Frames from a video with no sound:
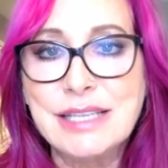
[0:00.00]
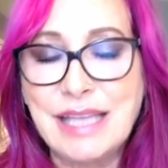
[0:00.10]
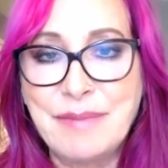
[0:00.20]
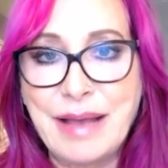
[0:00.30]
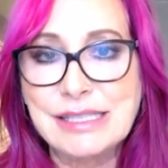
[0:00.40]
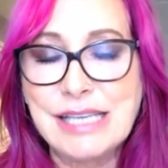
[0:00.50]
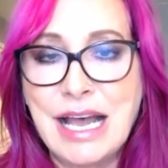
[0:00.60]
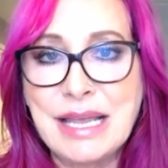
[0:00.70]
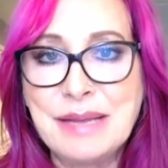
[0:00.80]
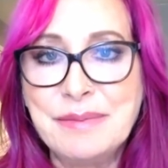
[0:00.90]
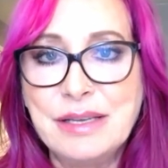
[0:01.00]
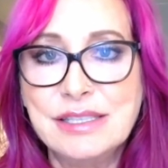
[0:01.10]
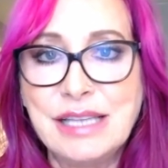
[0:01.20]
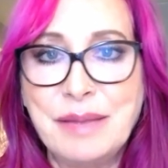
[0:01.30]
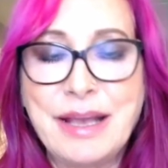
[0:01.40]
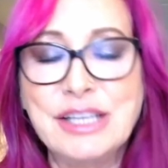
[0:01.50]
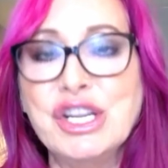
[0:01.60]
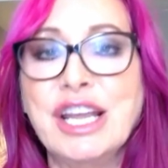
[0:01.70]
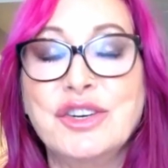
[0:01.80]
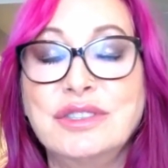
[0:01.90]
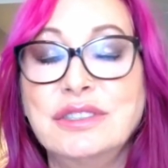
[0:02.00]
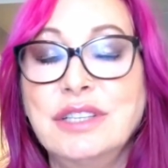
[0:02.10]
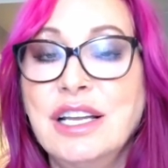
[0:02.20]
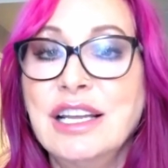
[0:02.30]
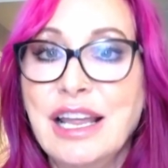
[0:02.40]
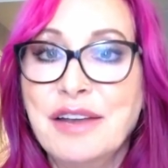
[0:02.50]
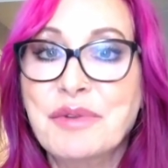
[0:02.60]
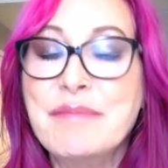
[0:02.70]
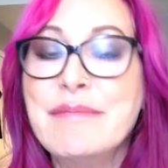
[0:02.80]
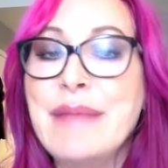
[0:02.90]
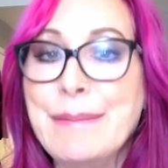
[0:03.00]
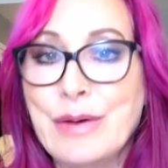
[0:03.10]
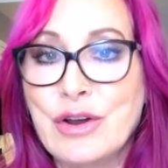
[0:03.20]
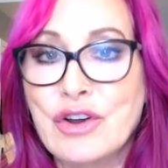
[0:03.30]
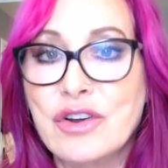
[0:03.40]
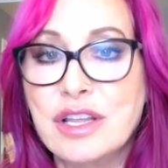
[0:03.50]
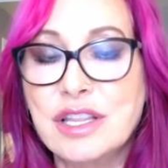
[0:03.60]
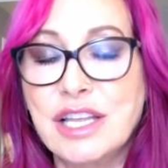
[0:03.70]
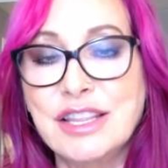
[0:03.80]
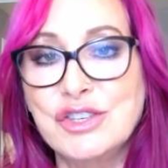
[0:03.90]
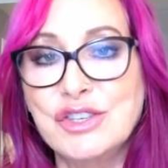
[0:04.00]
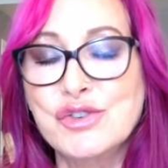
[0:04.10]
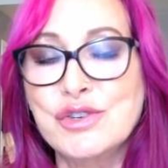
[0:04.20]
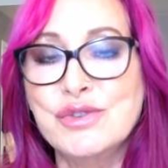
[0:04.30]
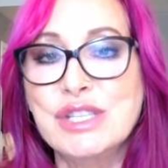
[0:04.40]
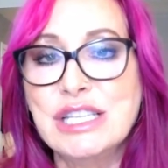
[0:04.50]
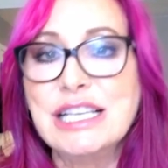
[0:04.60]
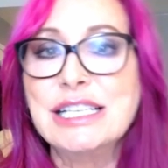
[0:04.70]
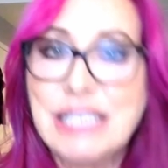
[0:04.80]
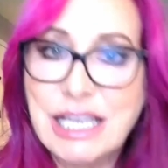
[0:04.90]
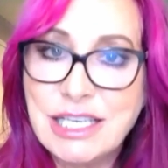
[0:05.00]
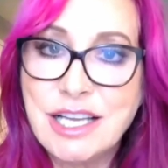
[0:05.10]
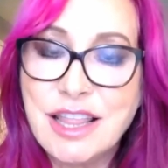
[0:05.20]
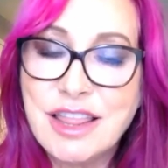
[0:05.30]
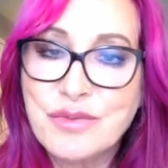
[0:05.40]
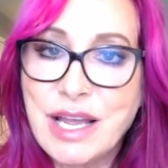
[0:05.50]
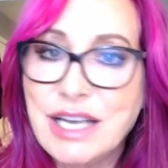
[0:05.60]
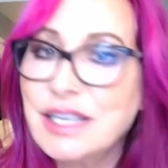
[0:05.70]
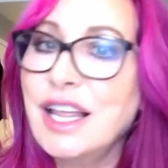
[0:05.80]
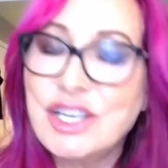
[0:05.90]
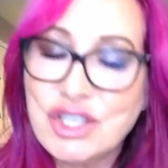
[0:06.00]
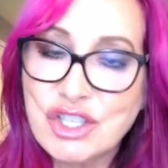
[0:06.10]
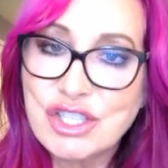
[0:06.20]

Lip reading: Same bat time, same bat channel. And remember that the truth is in the red letters.